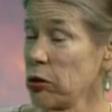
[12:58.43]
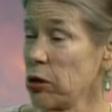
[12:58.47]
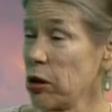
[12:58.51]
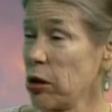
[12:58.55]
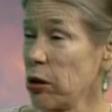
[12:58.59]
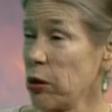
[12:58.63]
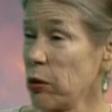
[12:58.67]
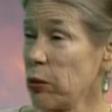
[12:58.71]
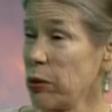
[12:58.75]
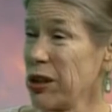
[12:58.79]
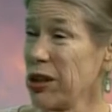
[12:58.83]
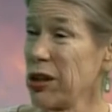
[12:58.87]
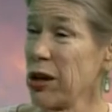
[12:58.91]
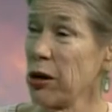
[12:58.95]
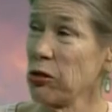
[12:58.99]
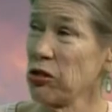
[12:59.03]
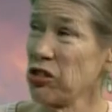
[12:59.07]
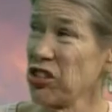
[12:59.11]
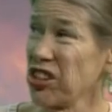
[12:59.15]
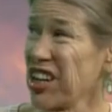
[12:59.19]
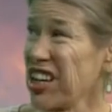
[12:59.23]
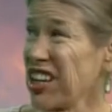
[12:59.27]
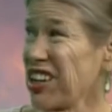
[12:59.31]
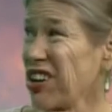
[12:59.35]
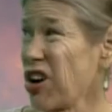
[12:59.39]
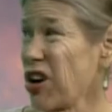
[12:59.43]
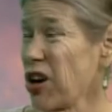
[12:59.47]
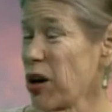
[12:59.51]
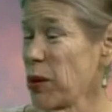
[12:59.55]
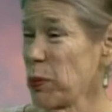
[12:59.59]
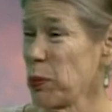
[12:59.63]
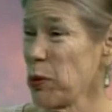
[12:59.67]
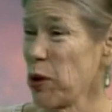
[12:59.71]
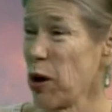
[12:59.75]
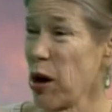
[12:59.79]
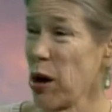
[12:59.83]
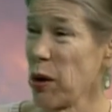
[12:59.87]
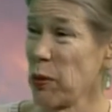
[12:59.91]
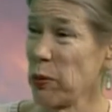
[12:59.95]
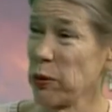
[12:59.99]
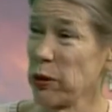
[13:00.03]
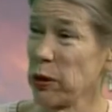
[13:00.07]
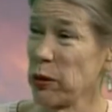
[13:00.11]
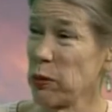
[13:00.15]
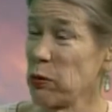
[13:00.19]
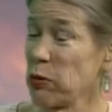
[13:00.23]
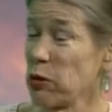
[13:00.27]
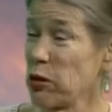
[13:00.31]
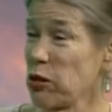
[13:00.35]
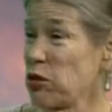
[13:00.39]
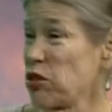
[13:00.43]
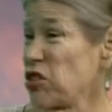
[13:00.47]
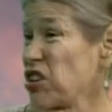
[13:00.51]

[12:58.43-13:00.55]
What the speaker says: you know, we know she had heart problems.